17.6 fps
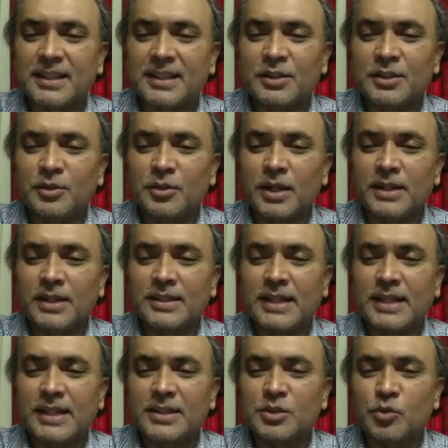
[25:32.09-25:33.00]
You can
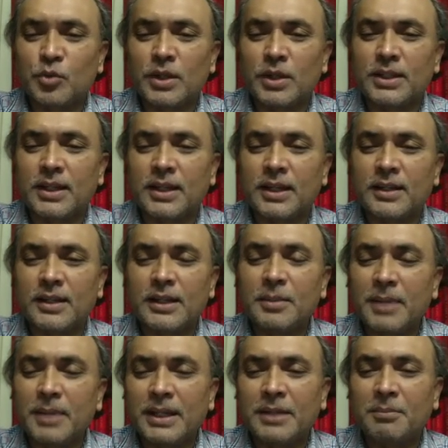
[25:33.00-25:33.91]
test whether,
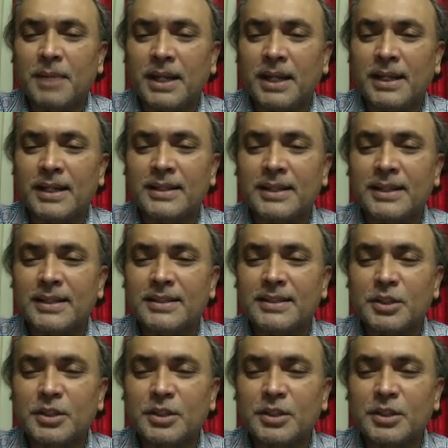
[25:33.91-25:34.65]
even in Bangladesh,